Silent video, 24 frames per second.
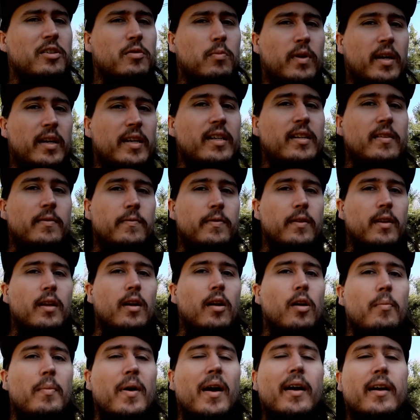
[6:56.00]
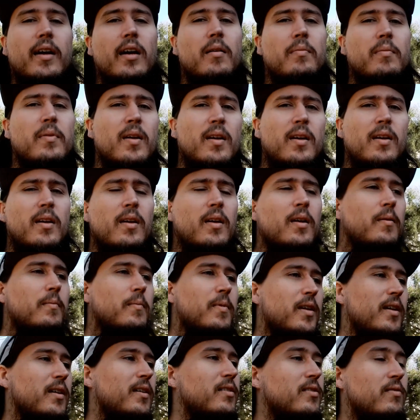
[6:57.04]
when I need to fill it all back up,
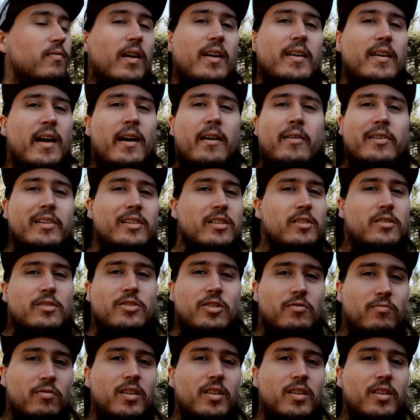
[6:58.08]
because right now it's